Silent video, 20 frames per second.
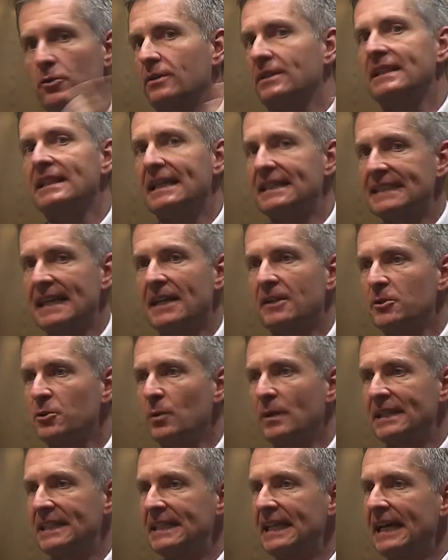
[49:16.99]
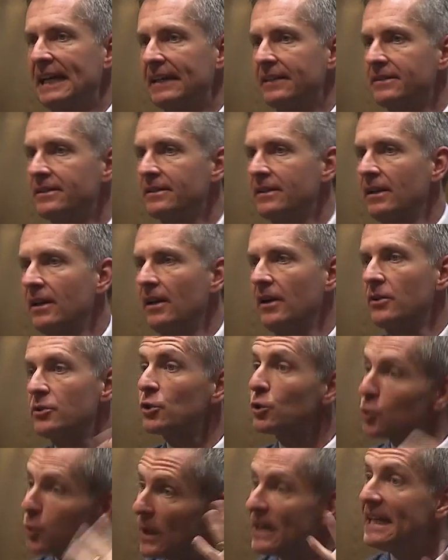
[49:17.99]
are only like 10 or 20 days.
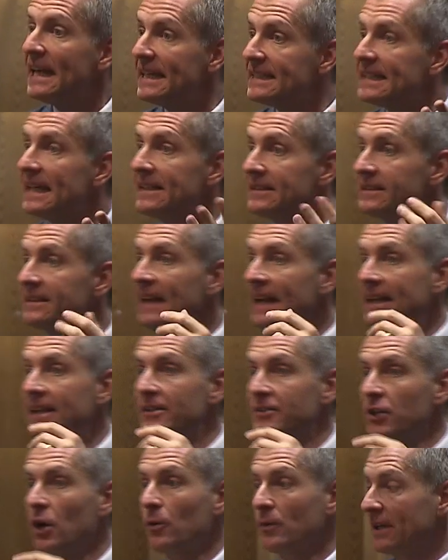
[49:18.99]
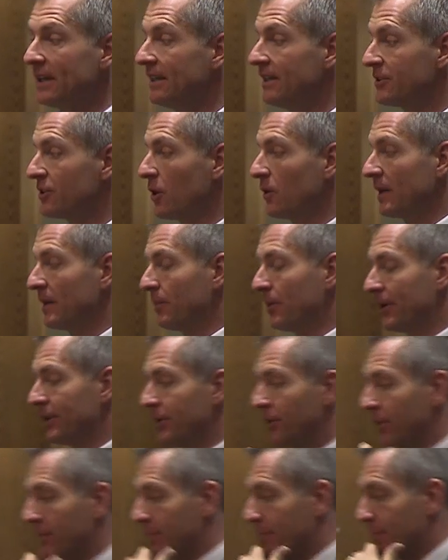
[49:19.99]
So 28 days of data is already, is already pretty
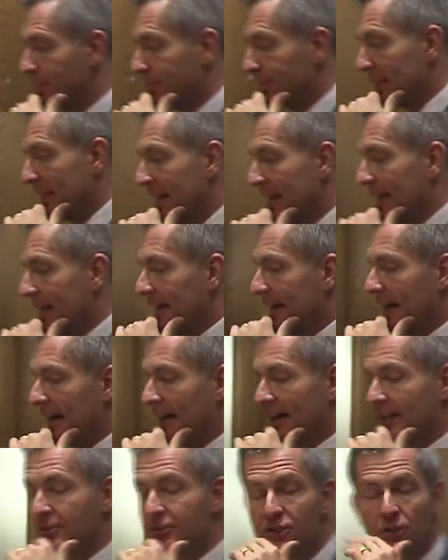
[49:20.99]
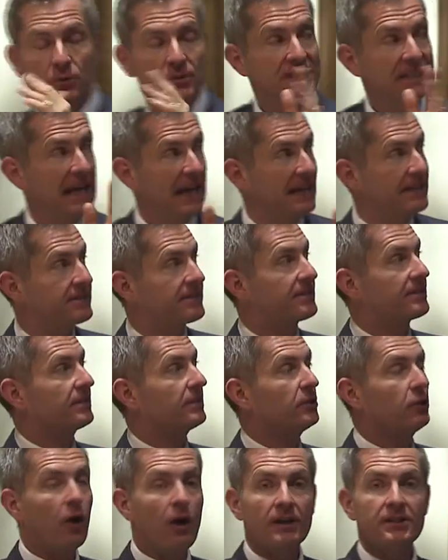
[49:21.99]
good. Uh, so TESS
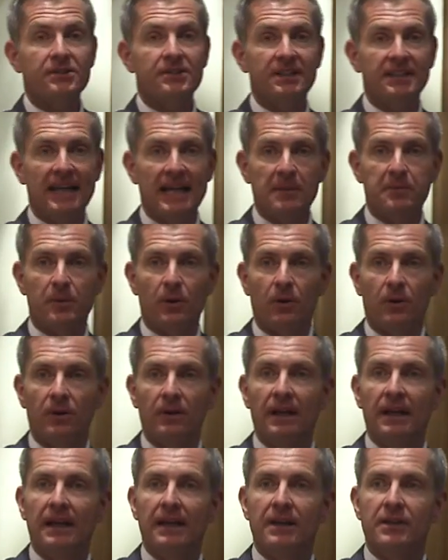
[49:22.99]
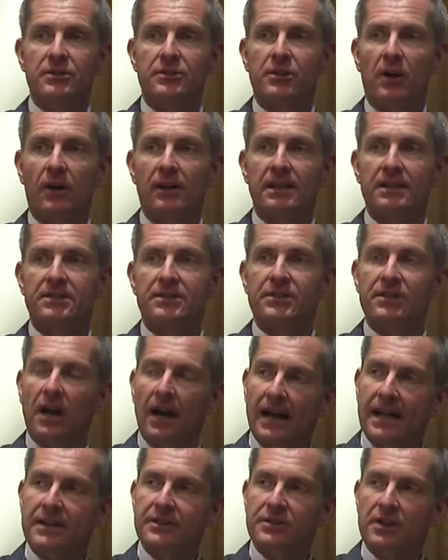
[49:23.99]
launched in April, started
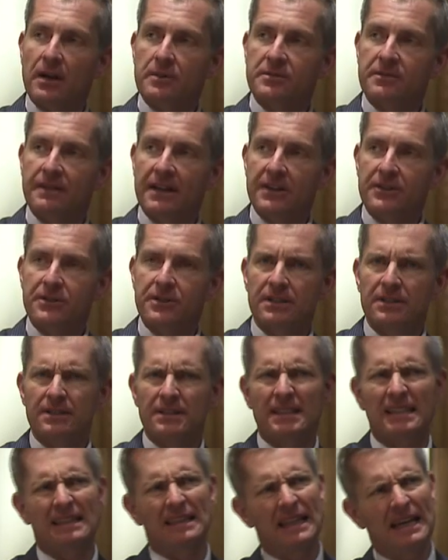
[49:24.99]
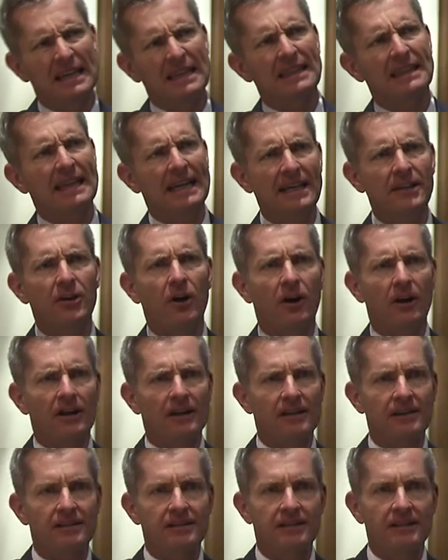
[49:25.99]
science observations in like late
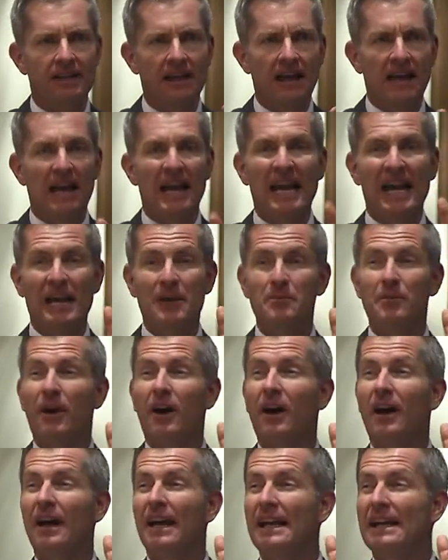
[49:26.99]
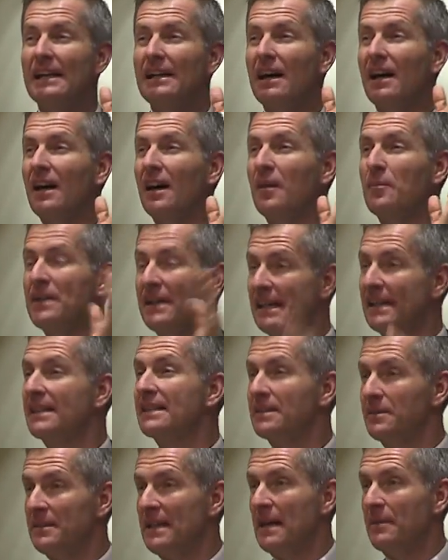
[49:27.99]
August, and by uh, beginning
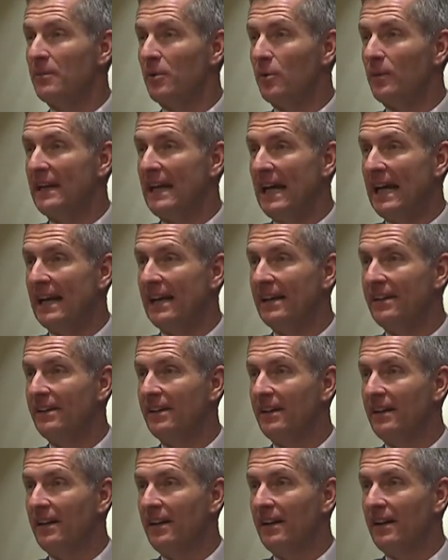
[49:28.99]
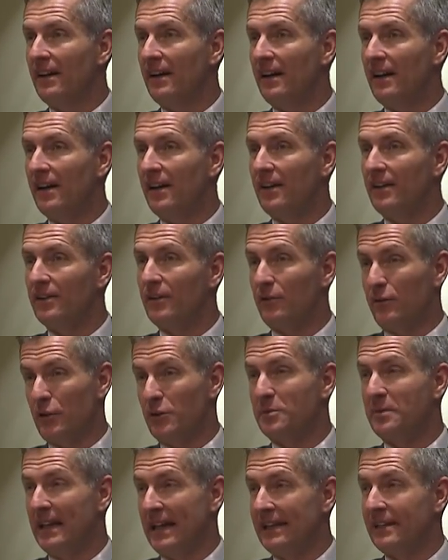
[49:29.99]
of September, we had uh, the
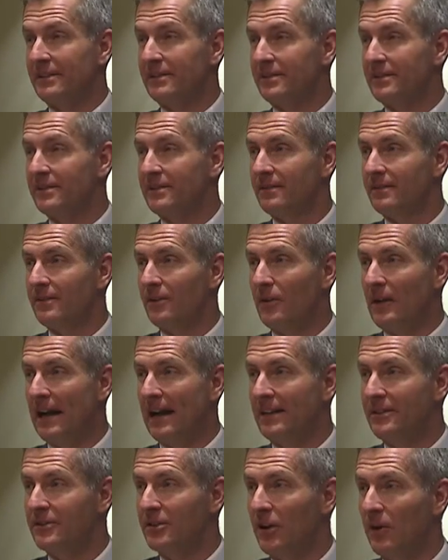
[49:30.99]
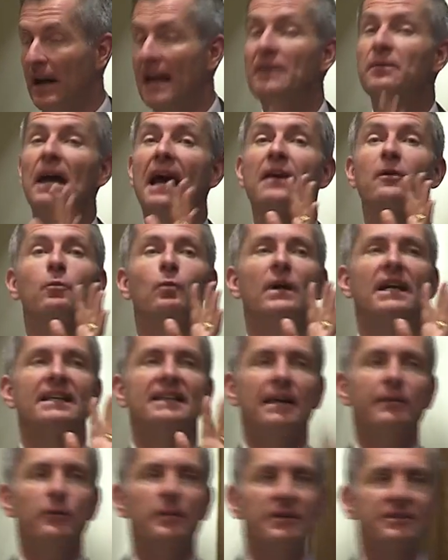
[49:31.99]
first planets. Okay, so, and, and what I
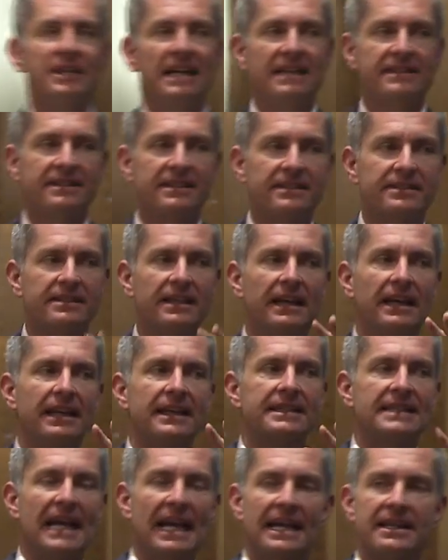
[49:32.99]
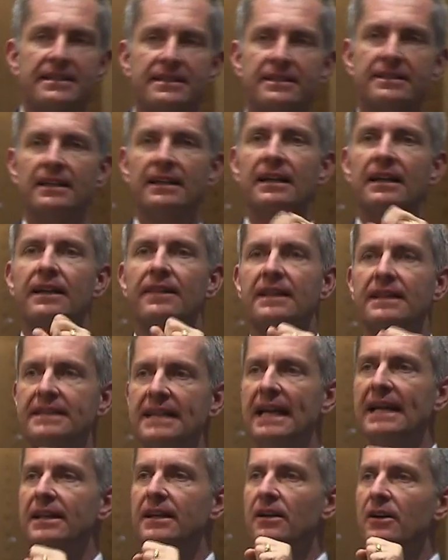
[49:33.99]
love about TESS is TESS, the
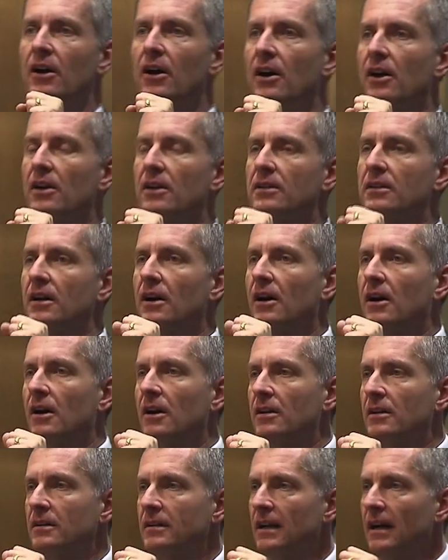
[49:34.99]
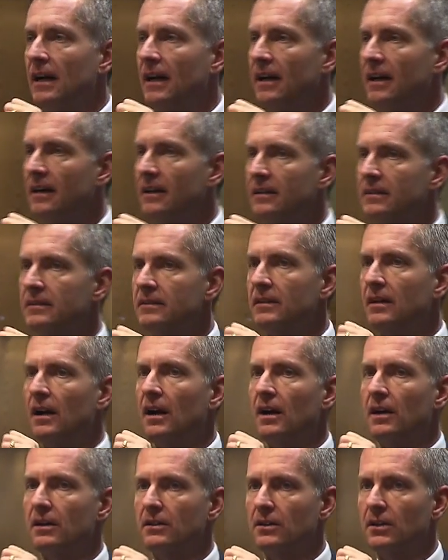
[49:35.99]
data are, are, uh,
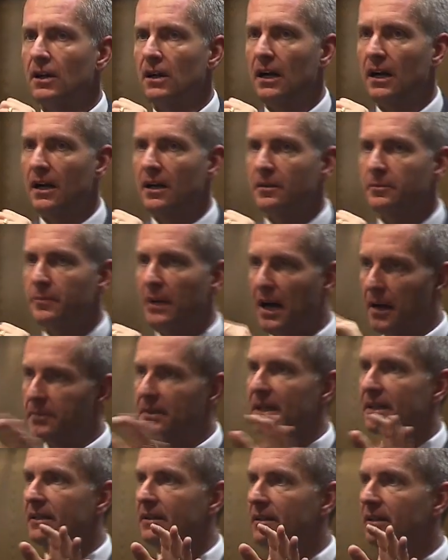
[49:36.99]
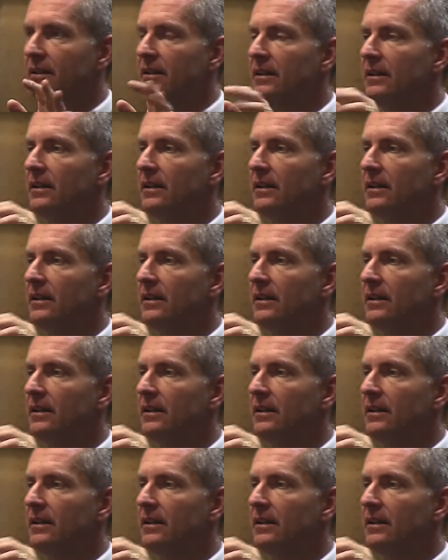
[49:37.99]
are uh, public,